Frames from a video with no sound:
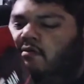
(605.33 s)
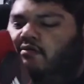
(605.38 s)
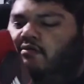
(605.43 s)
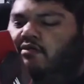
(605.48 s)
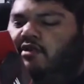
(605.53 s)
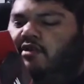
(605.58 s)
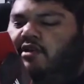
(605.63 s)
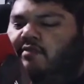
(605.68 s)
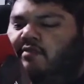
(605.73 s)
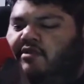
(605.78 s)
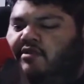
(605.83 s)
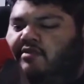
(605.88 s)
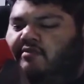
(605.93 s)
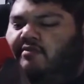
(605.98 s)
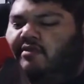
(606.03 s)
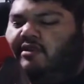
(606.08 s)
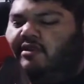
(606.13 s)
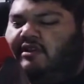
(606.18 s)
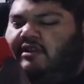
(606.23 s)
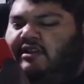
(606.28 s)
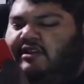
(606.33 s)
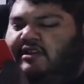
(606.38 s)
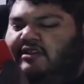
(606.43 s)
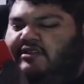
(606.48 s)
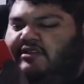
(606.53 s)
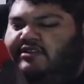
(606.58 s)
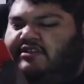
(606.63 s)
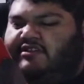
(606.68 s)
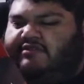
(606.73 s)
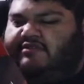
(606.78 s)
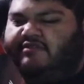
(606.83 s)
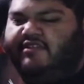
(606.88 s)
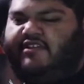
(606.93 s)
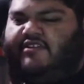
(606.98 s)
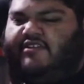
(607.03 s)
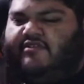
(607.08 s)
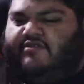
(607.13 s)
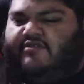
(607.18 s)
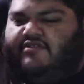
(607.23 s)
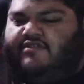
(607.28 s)
Premium Collector
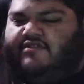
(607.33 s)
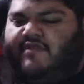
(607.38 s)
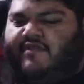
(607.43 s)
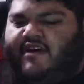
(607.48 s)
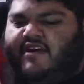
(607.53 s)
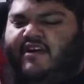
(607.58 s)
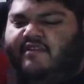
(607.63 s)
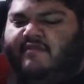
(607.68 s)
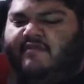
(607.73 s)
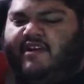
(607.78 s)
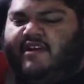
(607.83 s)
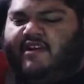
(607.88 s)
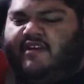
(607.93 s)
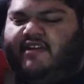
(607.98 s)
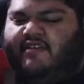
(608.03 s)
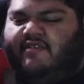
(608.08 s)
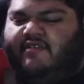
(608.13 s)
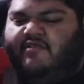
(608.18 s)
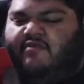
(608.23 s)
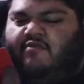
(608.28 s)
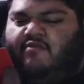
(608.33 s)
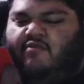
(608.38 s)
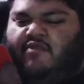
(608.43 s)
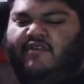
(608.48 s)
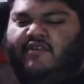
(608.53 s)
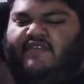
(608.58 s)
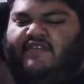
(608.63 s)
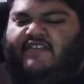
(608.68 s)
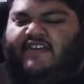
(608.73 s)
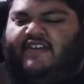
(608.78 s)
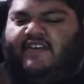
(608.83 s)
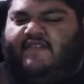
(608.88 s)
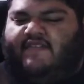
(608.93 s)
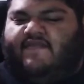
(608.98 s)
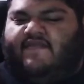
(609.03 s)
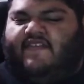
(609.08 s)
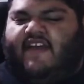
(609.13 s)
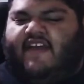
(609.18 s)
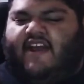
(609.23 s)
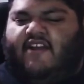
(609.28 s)
Studio Spider-Man
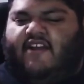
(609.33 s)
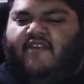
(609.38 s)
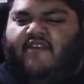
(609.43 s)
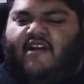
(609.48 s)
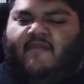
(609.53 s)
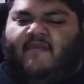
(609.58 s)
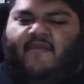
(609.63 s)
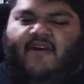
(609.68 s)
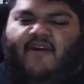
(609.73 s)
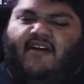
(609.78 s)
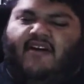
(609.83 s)
1/10 diorama.